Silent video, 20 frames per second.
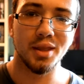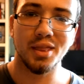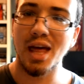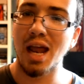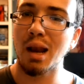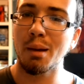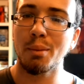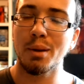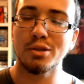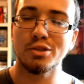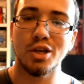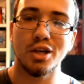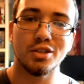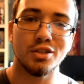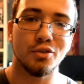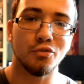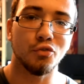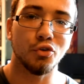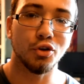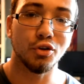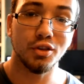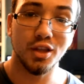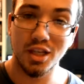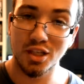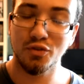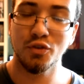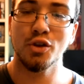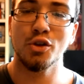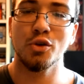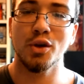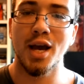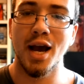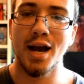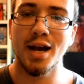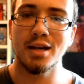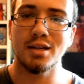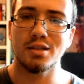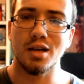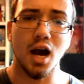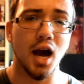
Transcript: That about does it for this video, guys.